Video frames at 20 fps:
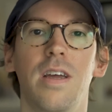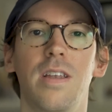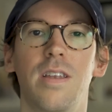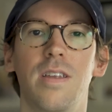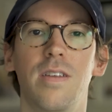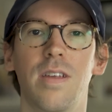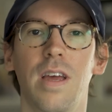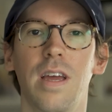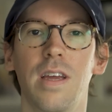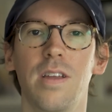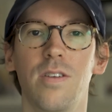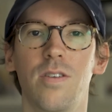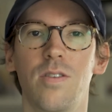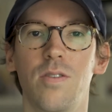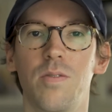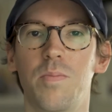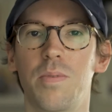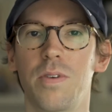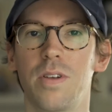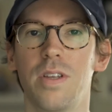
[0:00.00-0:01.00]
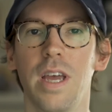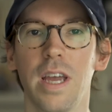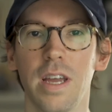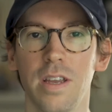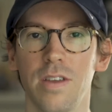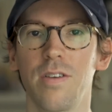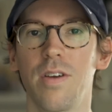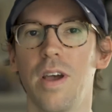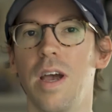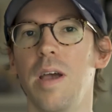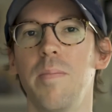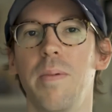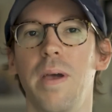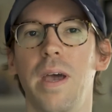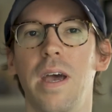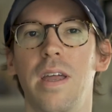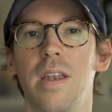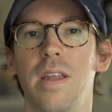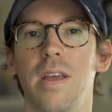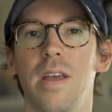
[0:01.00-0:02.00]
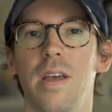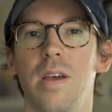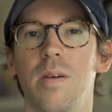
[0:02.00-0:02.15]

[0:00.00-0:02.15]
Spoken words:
designed to protect your iPad,